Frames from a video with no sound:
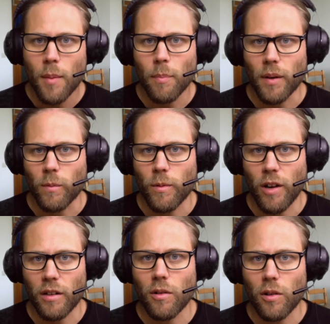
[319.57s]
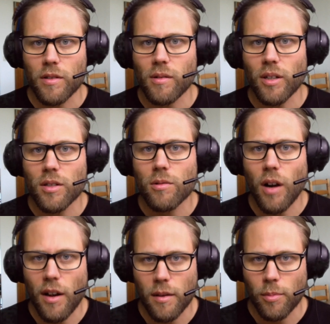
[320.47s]
But we run also into
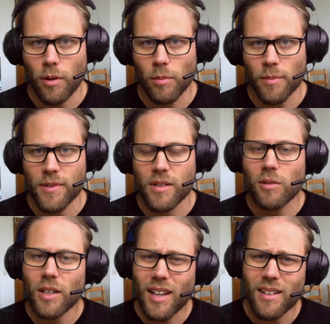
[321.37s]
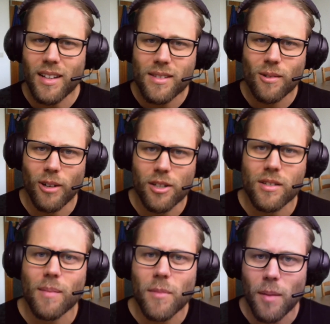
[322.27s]
other problems. So again, let's crunch
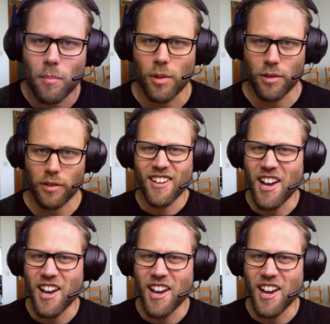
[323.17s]
some numbers.